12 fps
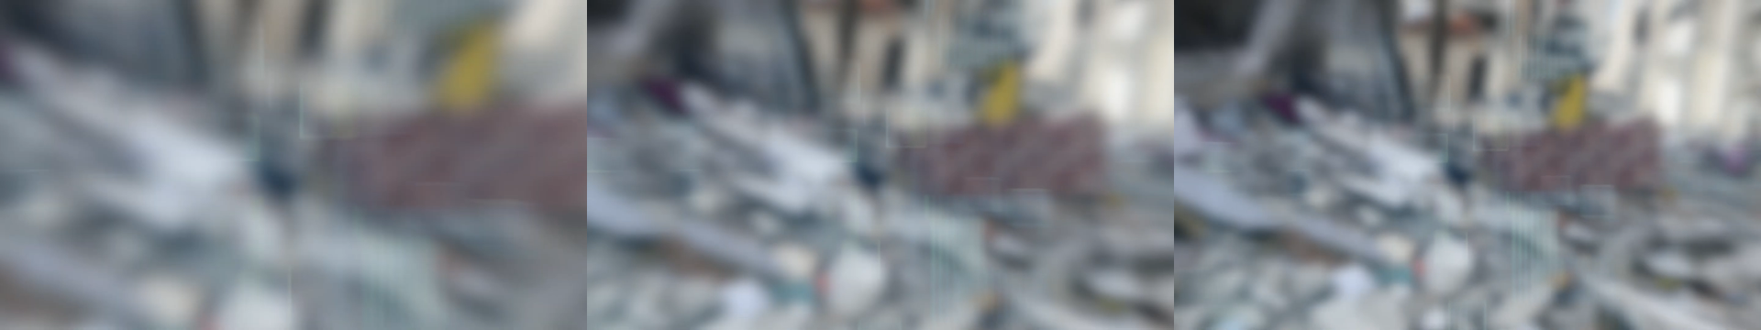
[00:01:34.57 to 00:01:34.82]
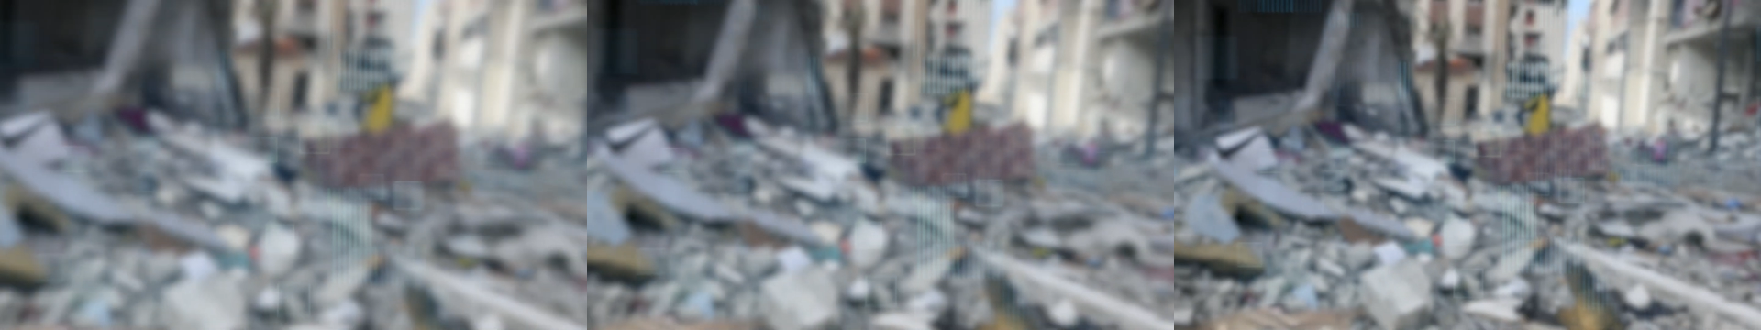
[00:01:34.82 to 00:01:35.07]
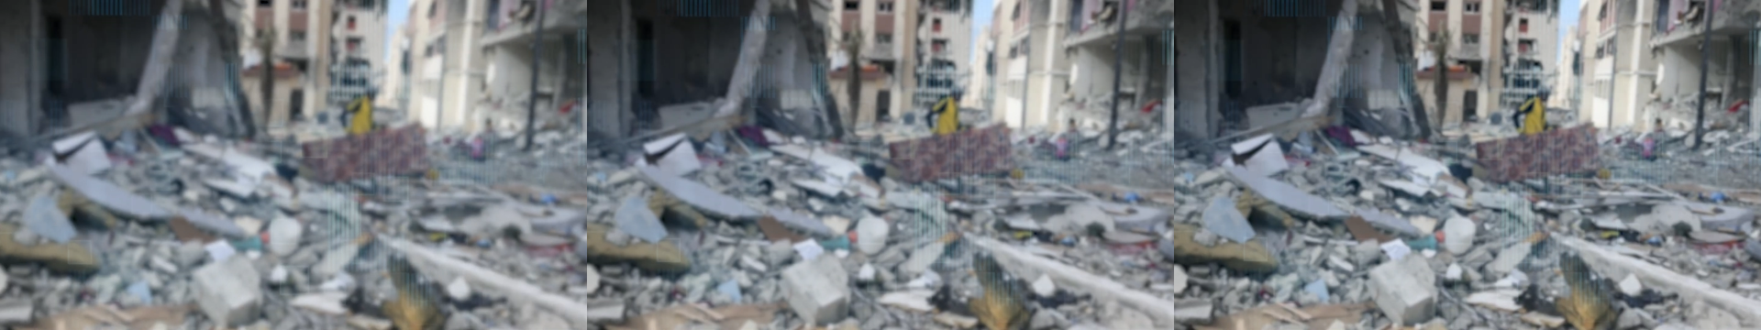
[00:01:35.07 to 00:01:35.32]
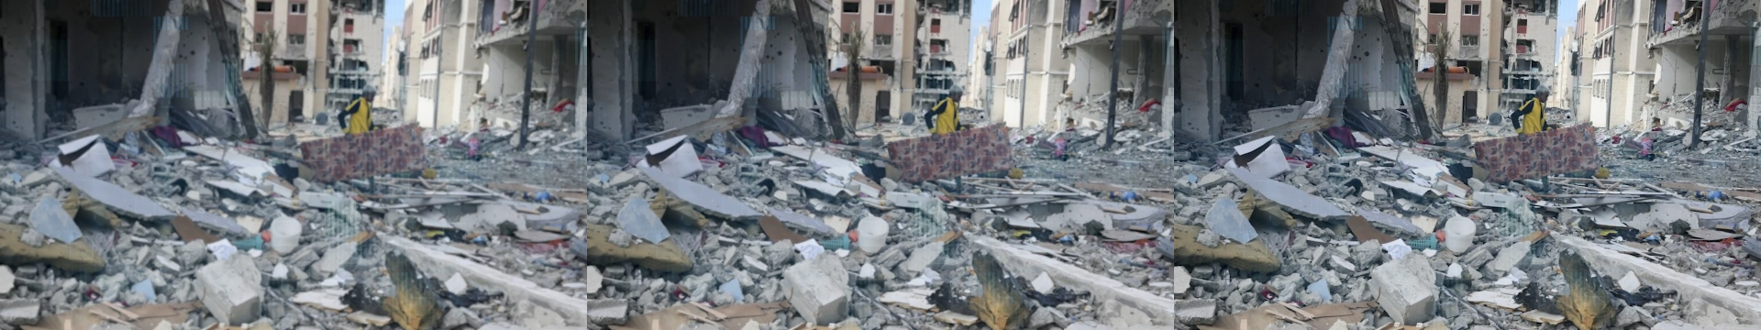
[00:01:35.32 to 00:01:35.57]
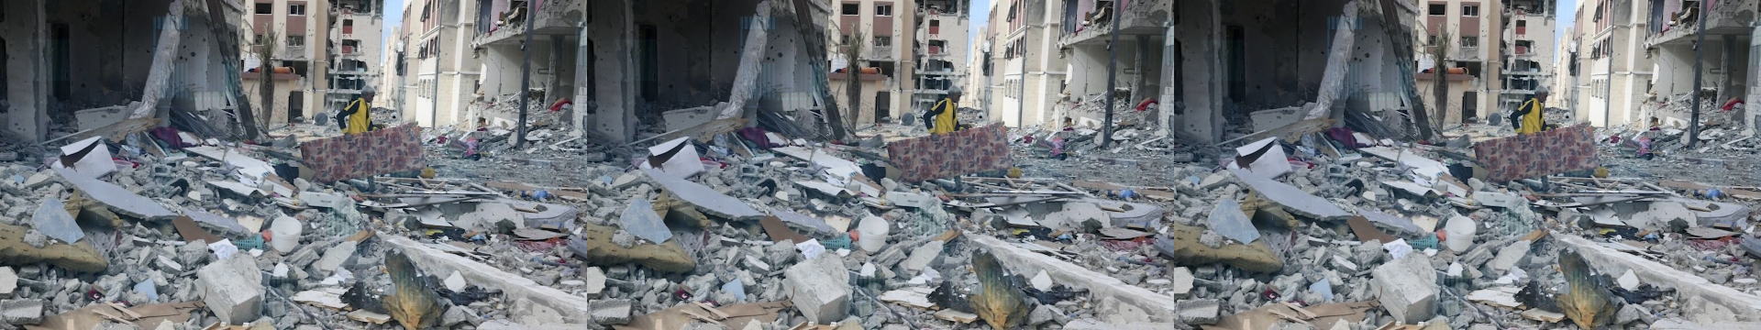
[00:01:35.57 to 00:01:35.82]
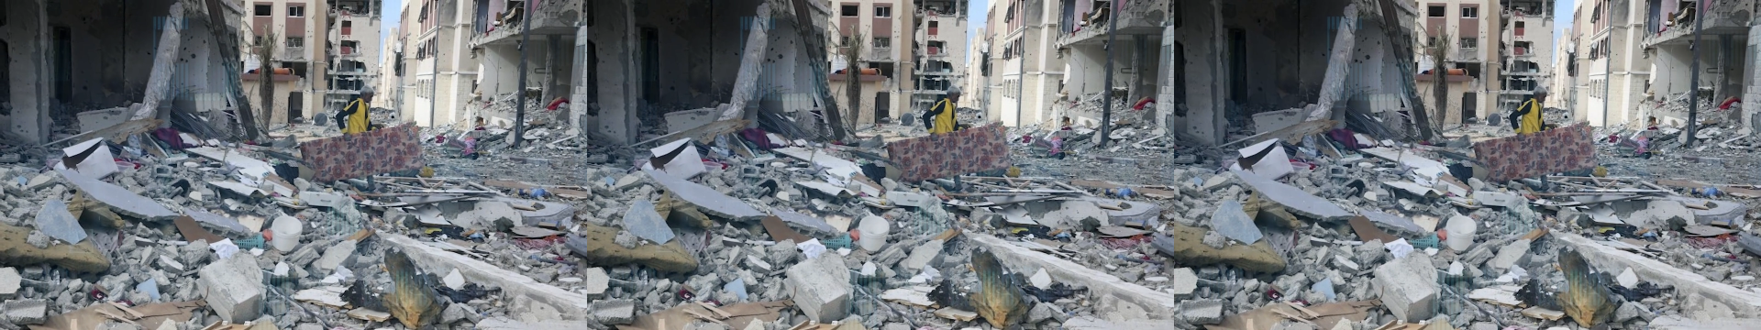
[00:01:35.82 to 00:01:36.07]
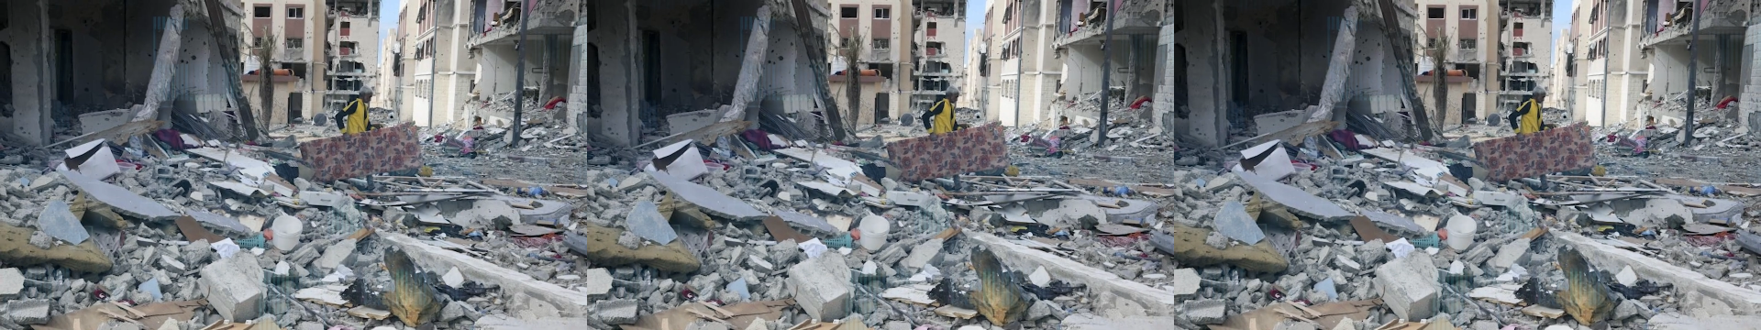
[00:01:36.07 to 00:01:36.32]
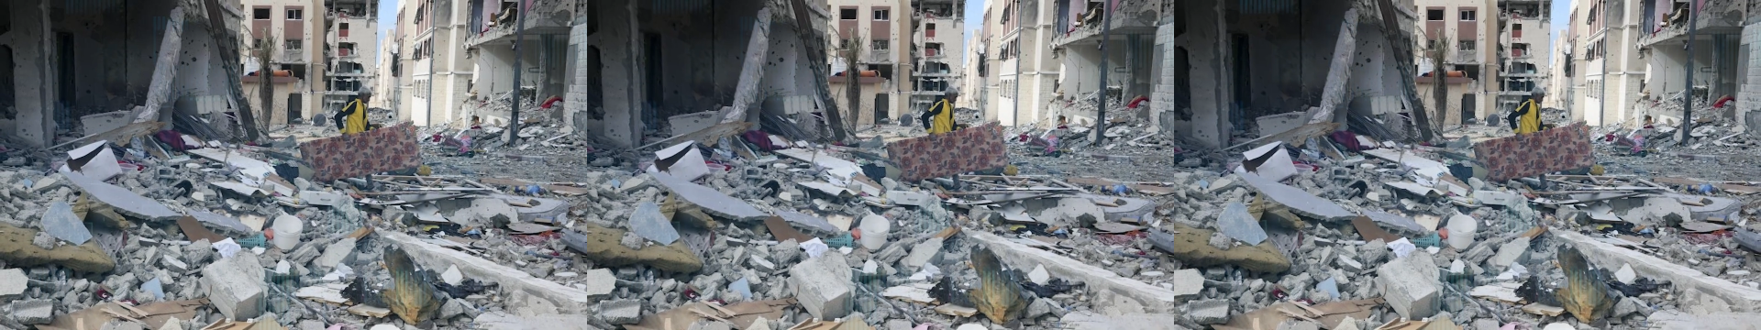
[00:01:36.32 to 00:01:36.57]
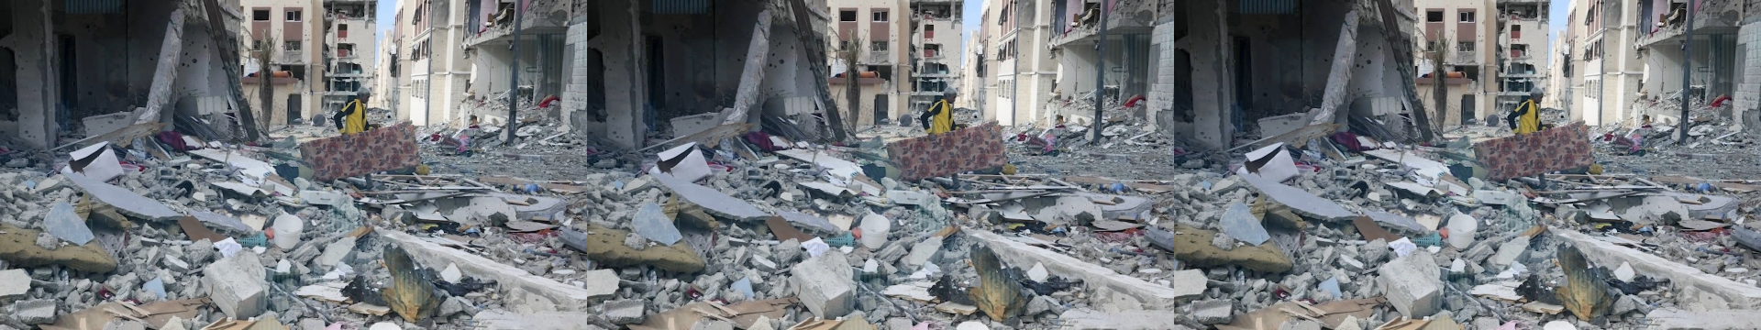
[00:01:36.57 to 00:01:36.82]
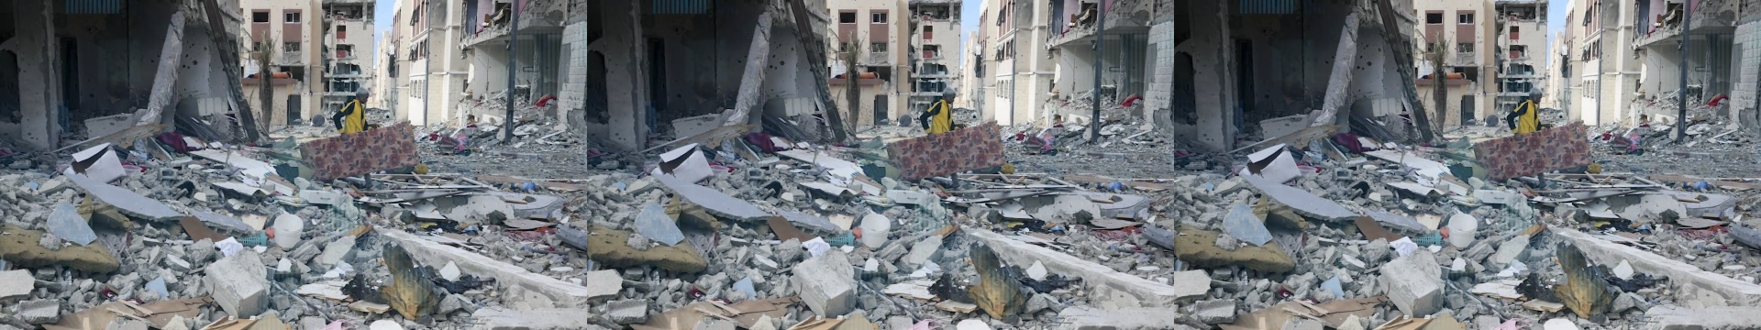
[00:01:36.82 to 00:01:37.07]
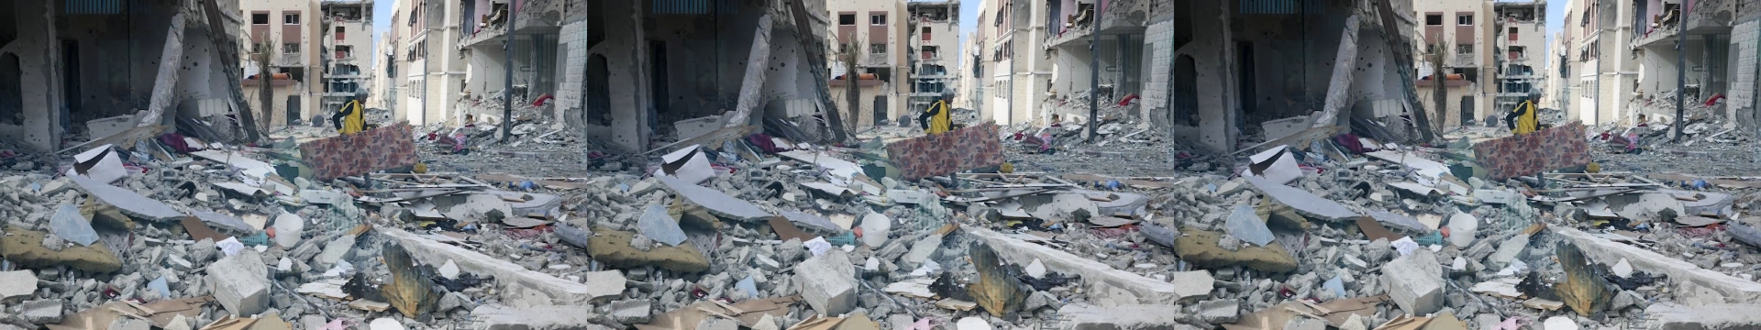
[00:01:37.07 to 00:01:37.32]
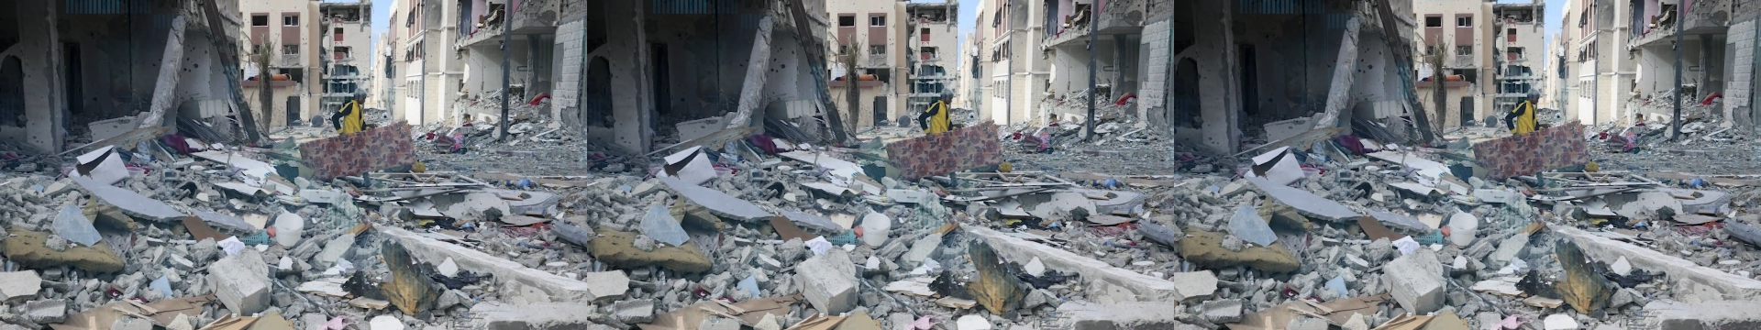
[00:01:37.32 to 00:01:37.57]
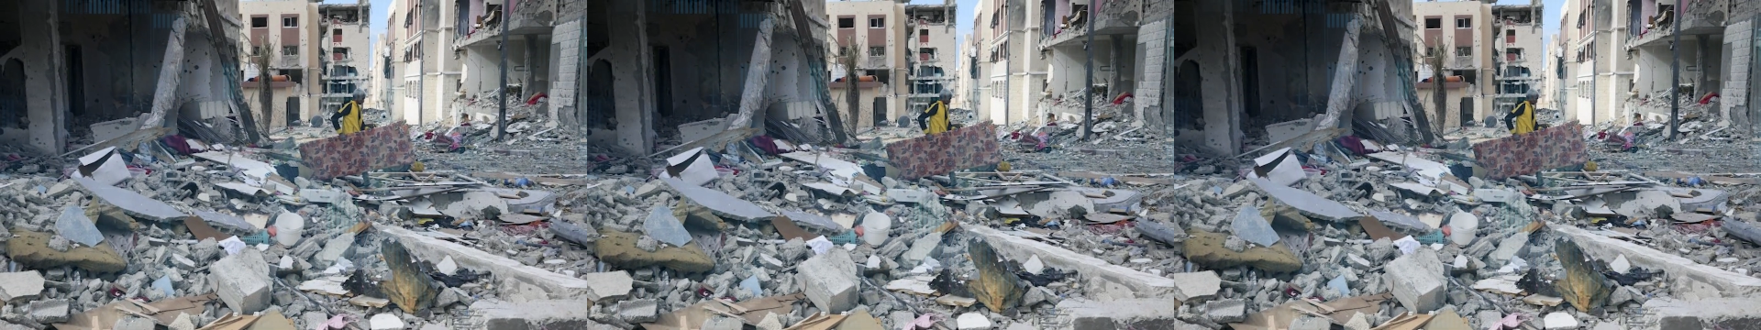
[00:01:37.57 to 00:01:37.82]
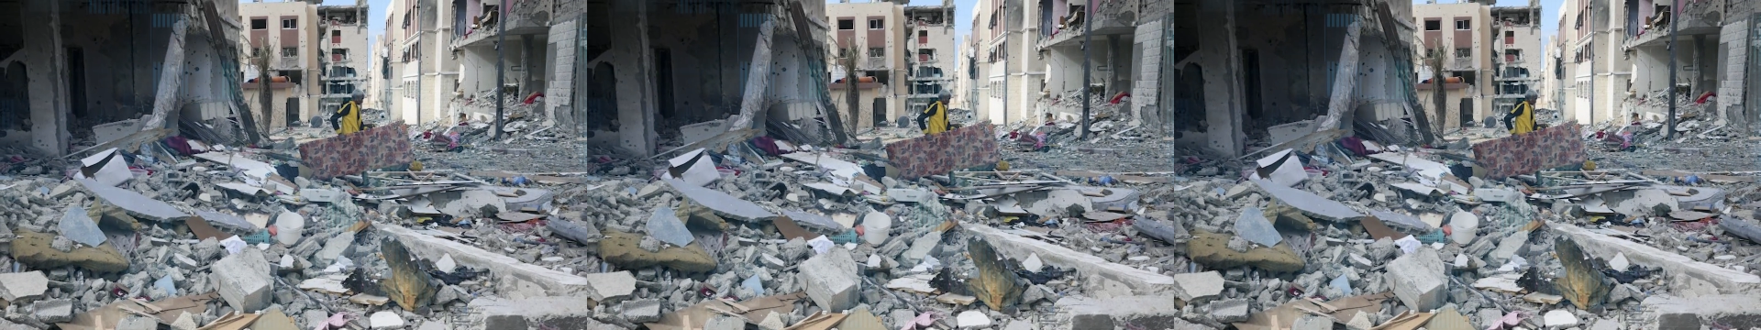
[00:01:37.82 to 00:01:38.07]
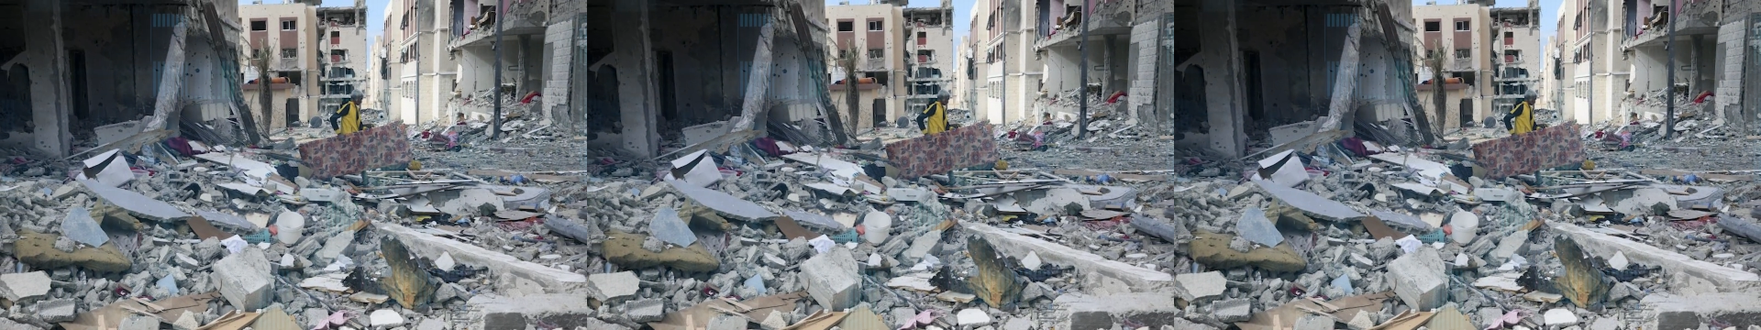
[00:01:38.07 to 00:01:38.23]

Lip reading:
(no speaker visible)